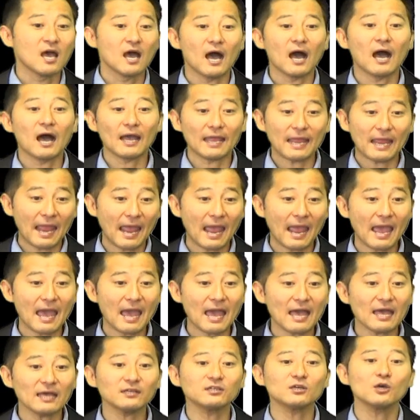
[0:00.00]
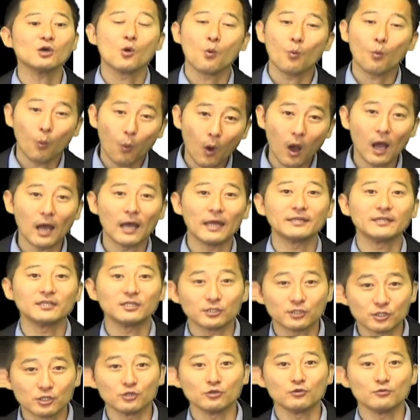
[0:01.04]
I had
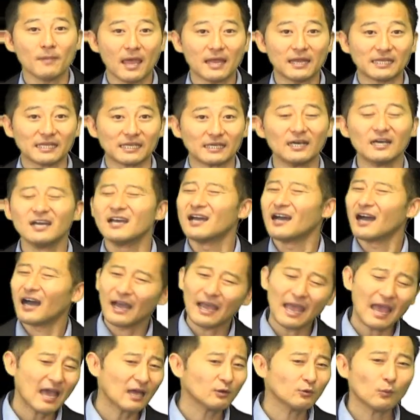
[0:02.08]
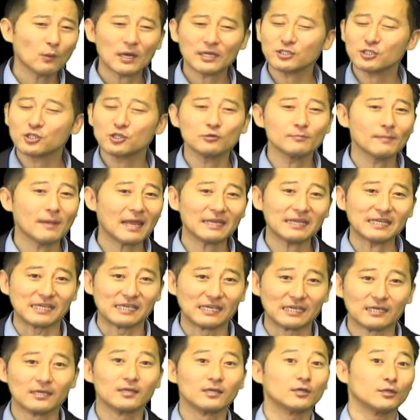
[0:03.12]
one too many. I had one too
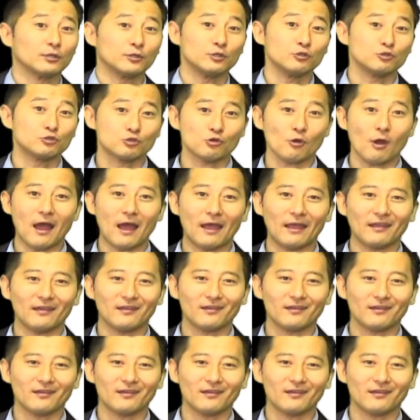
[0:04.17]
many. You try.